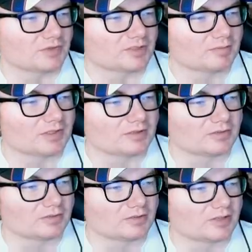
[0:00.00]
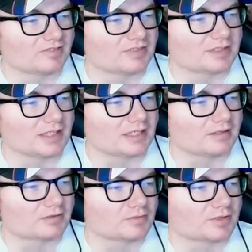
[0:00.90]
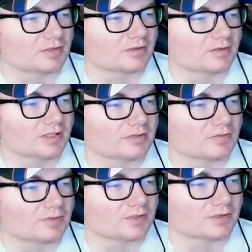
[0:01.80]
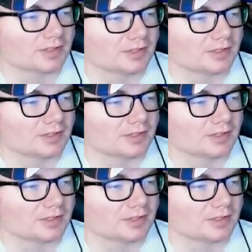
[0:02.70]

probably scrubbed a little good off the tires, but otherwise we'll be